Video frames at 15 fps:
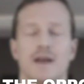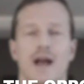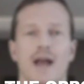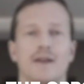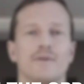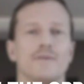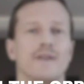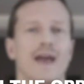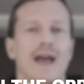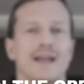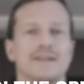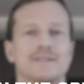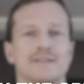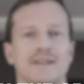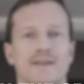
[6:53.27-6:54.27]
I don't
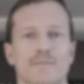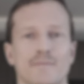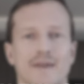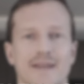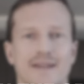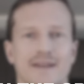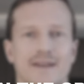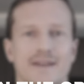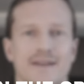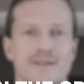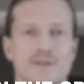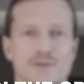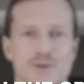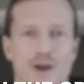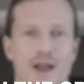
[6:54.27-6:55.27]
actually mean
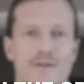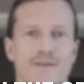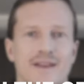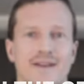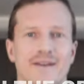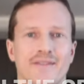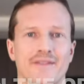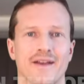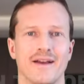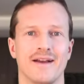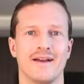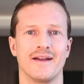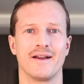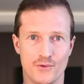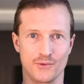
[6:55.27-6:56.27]
driving on
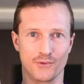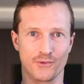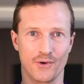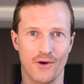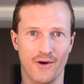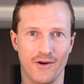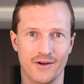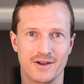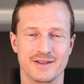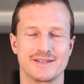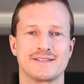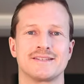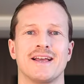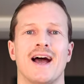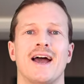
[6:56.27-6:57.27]
the wrong
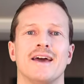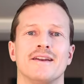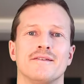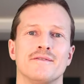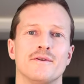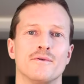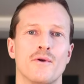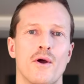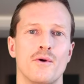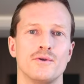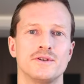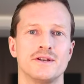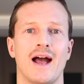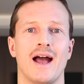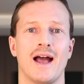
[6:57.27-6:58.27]
side of the road.